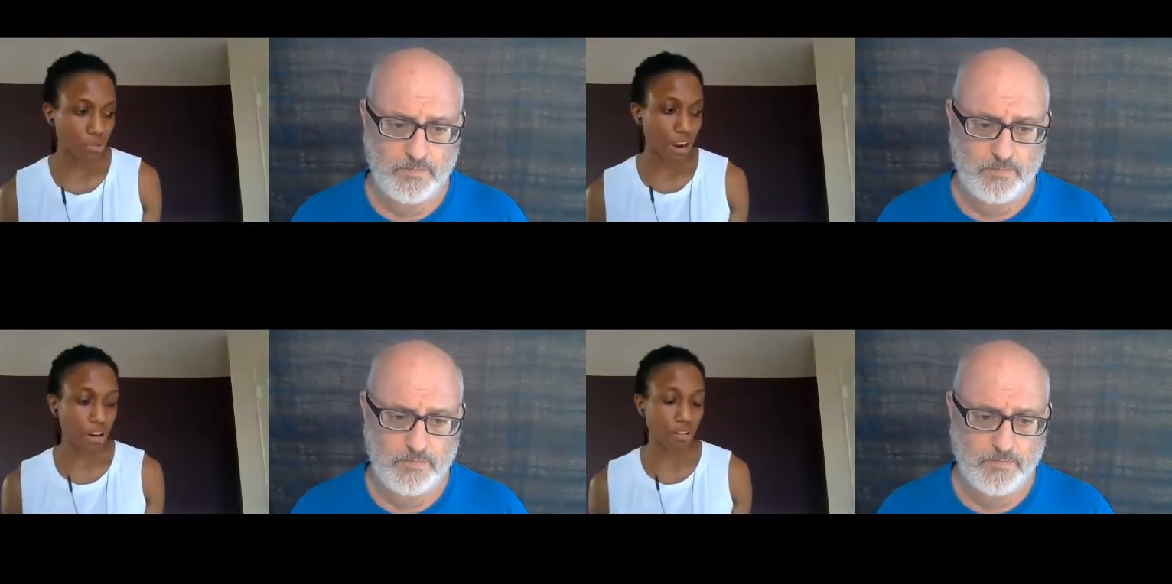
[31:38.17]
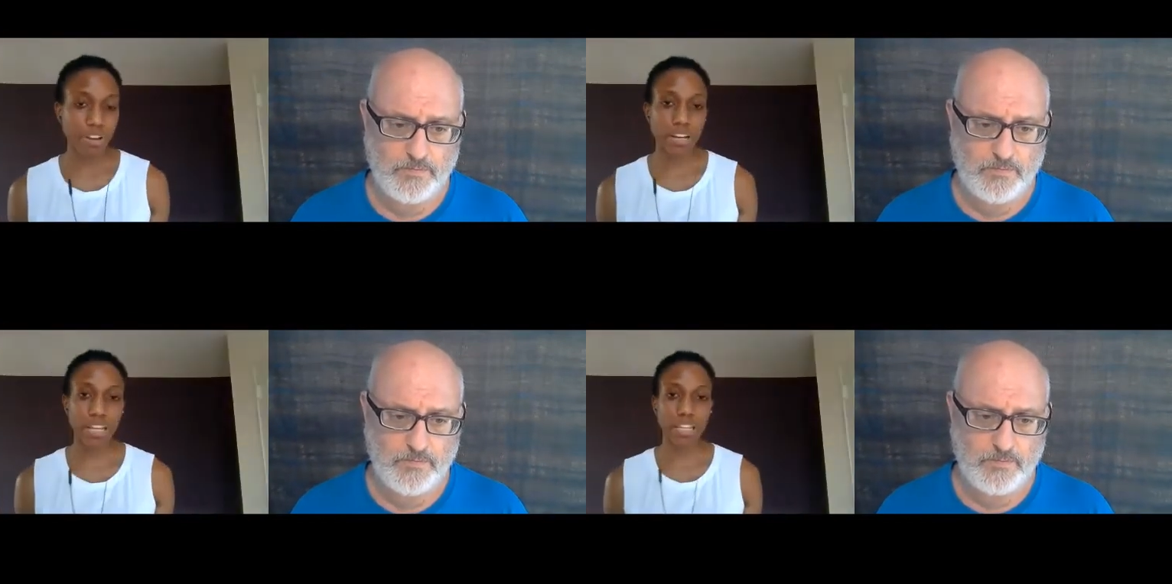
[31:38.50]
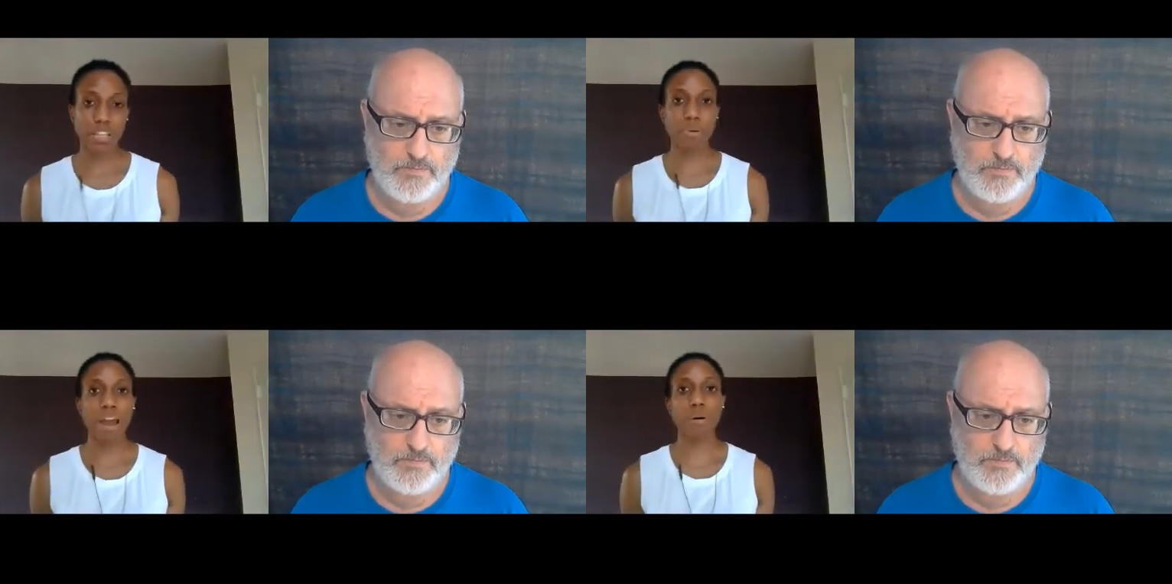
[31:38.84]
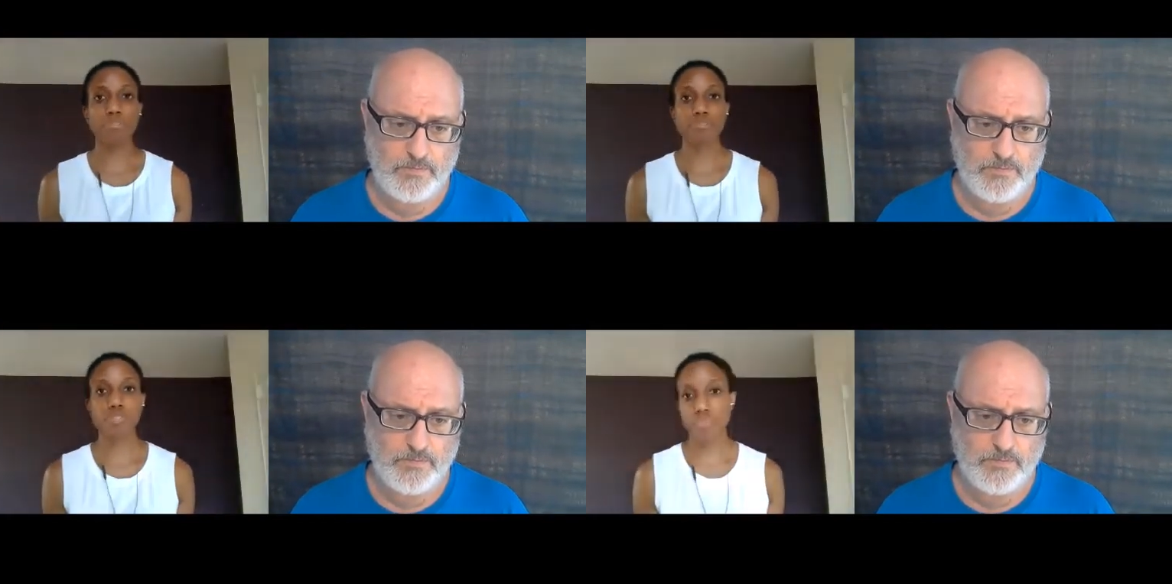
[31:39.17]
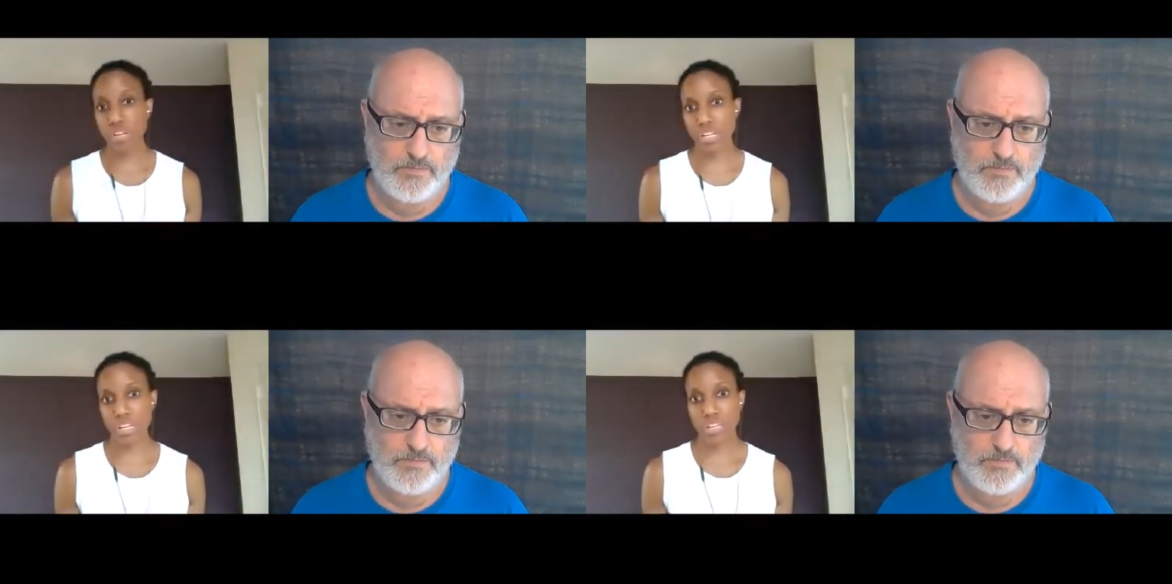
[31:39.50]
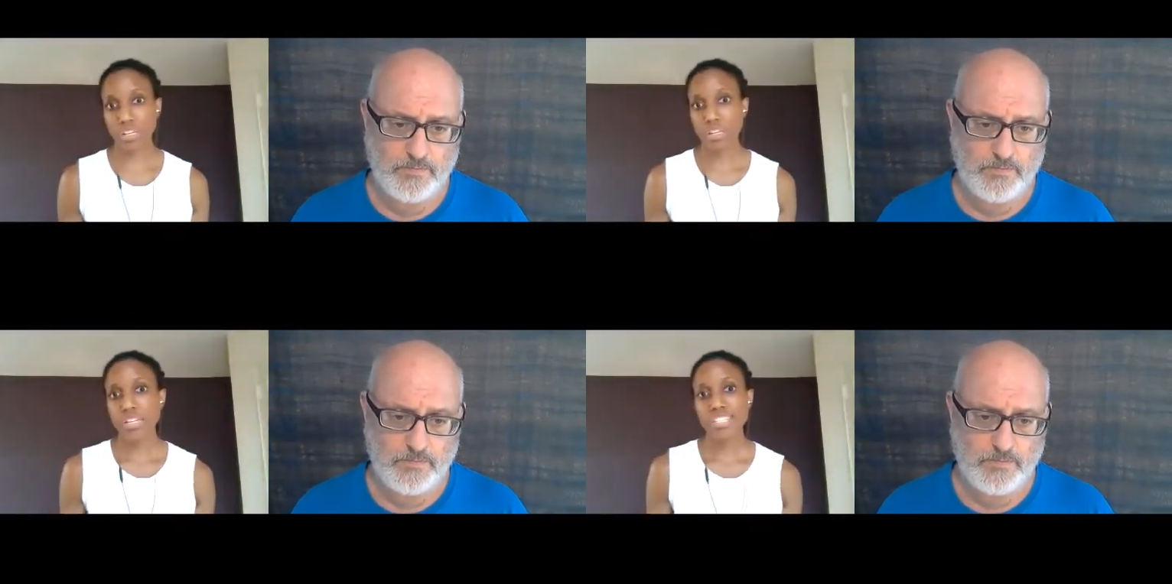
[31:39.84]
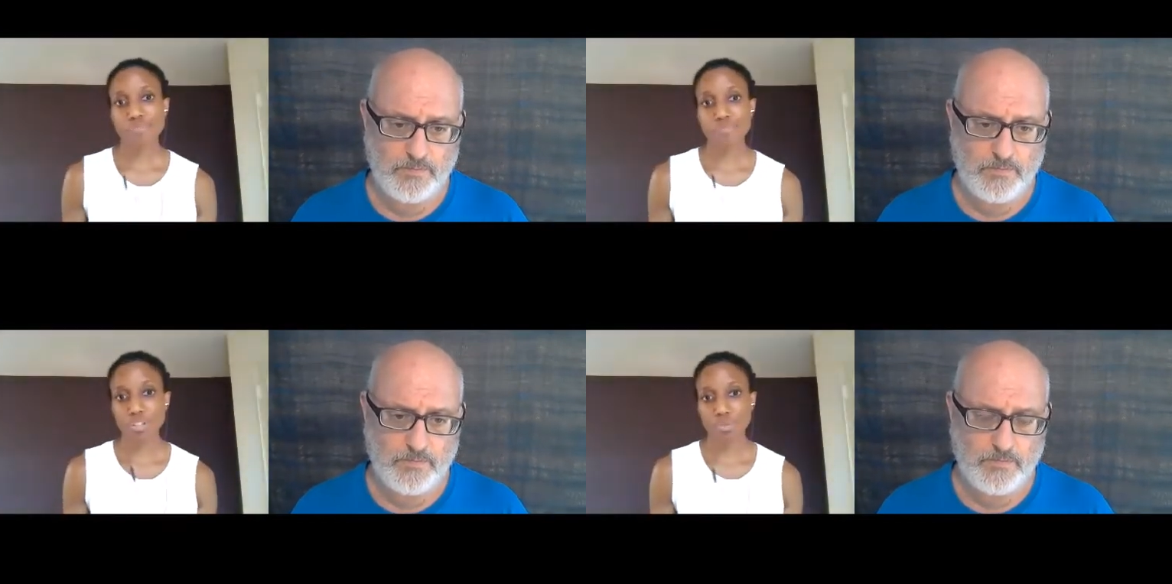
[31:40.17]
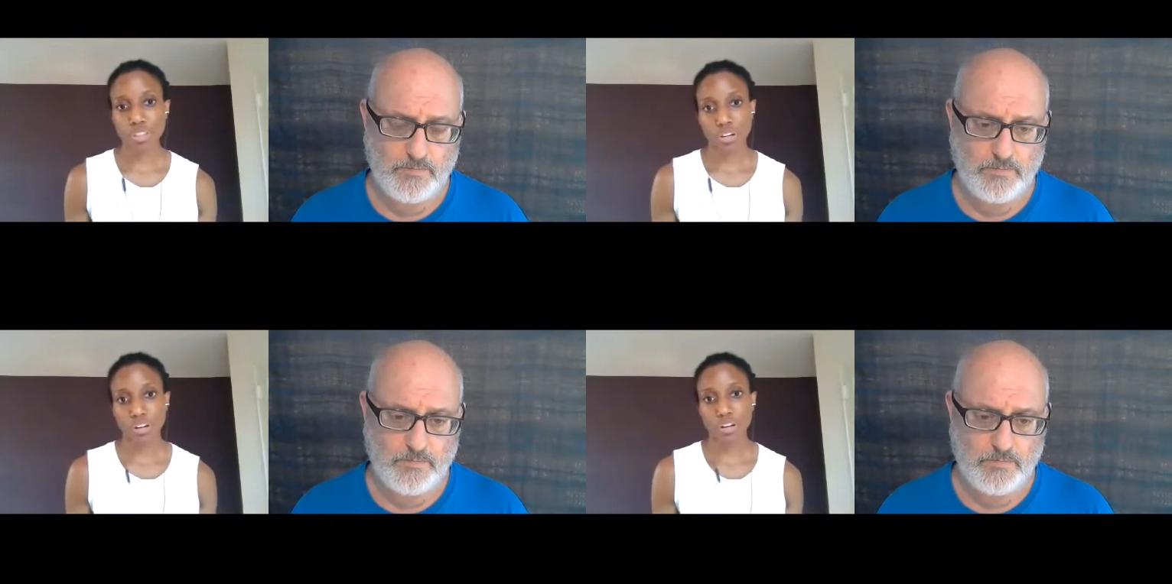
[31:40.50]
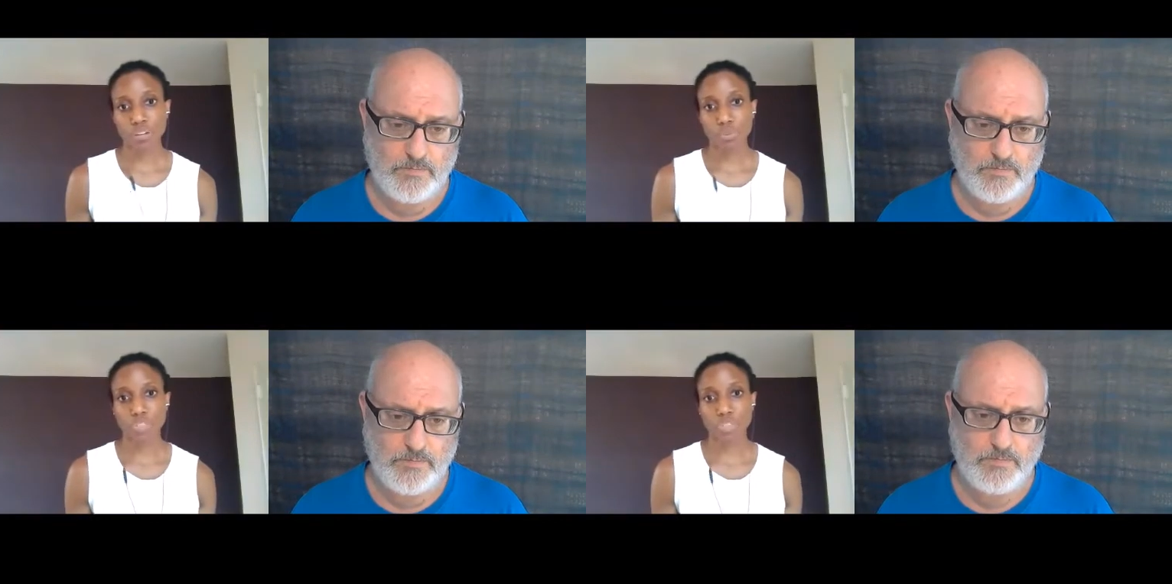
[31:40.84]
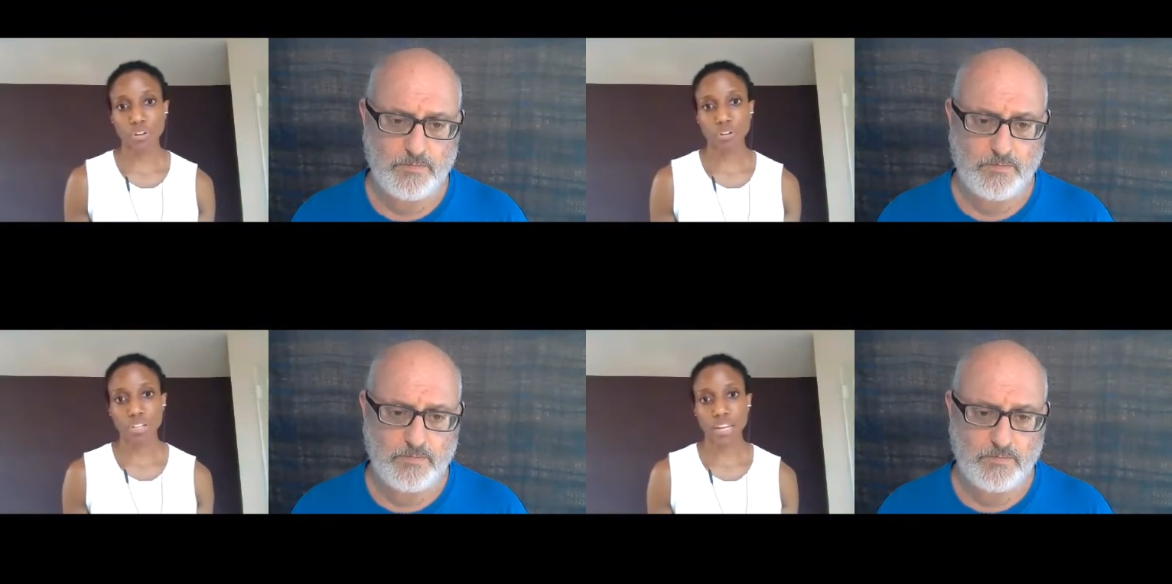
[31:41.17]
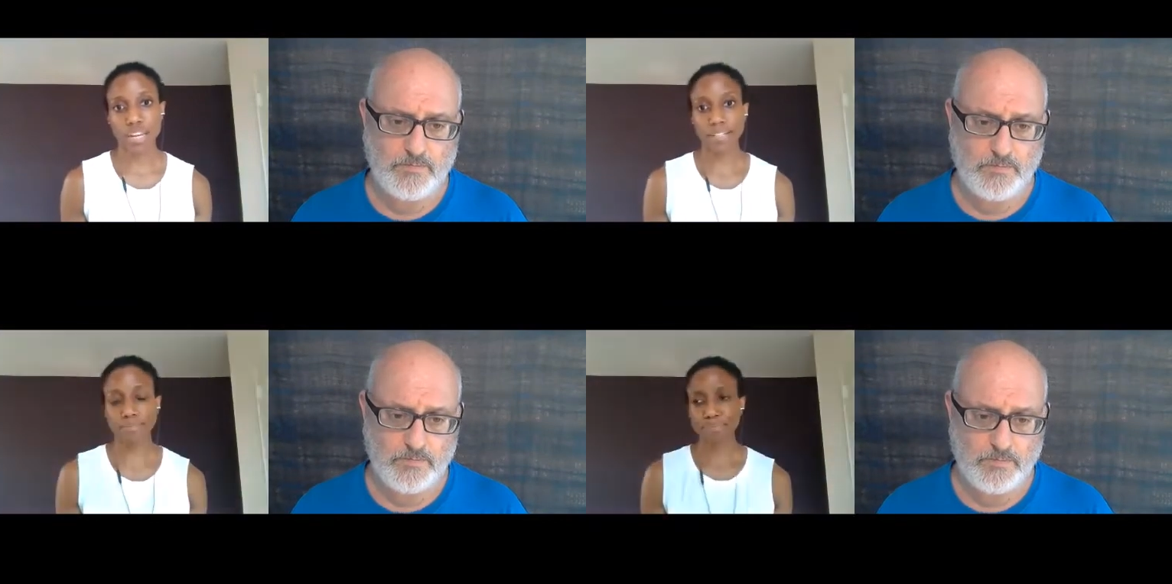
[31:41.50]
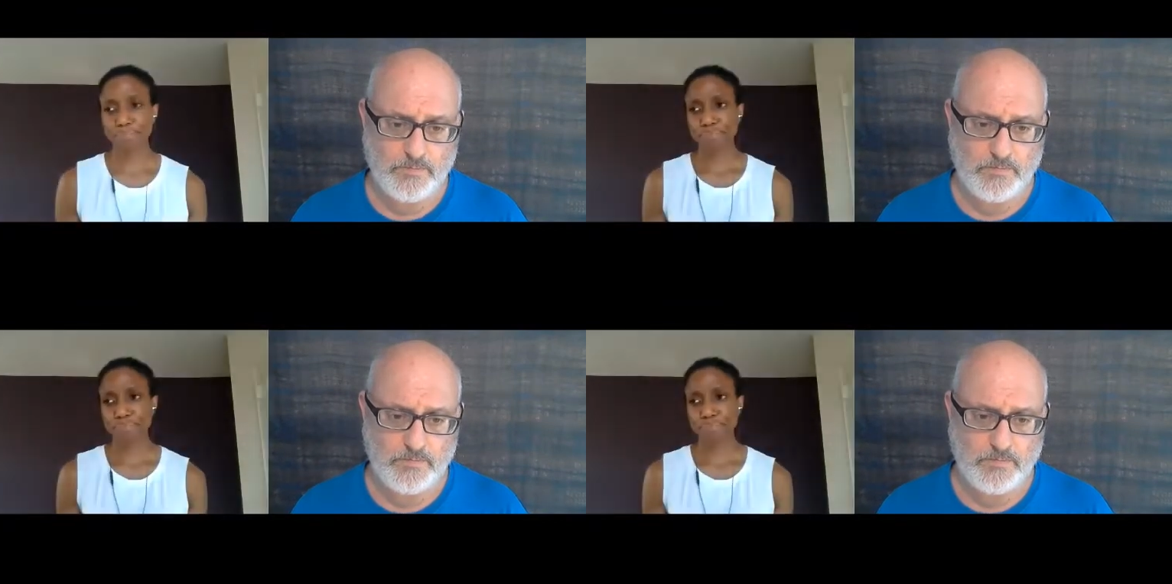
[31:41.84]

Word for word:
Speaker 1: crowdfunding and the power of community to build what they're what they're creating.